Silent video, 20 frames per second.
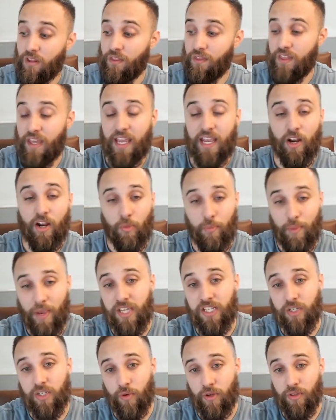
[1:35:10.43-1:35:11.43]
They are
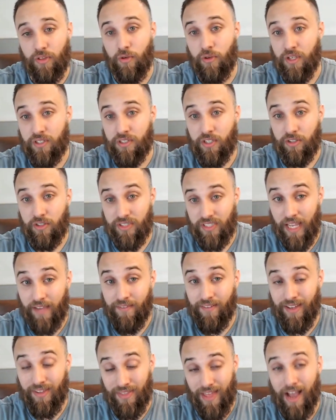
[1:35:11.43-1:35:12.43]
patient with you because they're
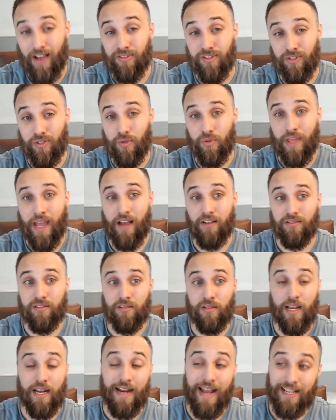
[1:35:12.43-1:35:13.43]
saving 1,000,
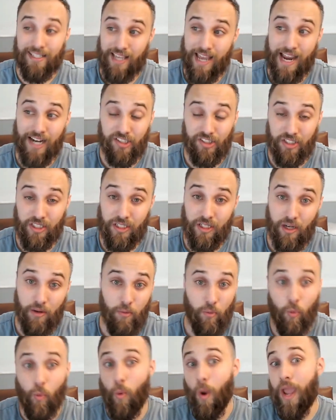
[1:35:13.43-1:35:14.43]
2,000, and that's actually
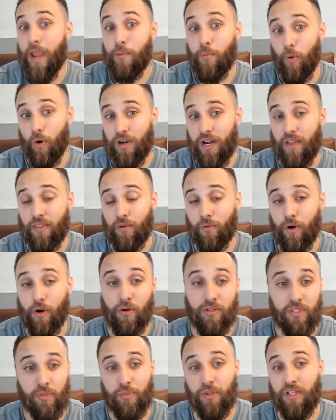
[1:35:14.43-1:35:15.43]
way more down the road
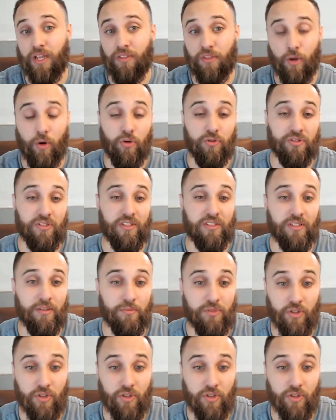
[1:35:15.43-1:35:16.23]
because you're building out the whole system.